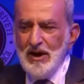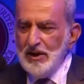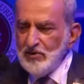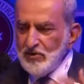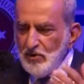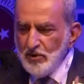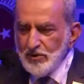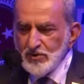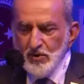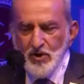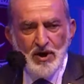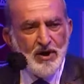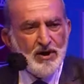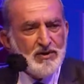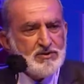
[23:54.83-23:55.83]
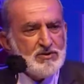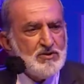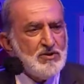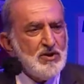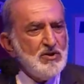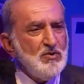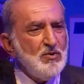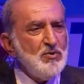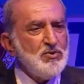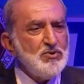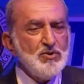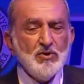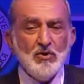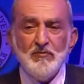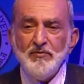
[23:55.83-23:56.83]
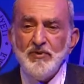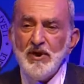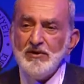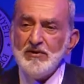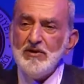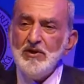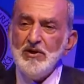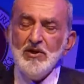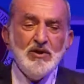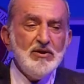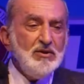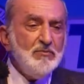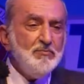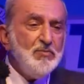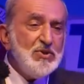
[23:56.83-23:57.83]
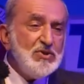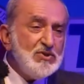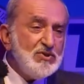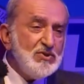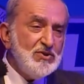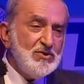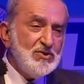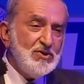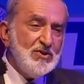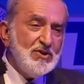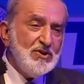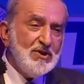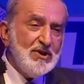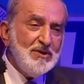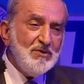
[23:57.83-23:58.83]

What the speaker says: It also has the technology of that pistons and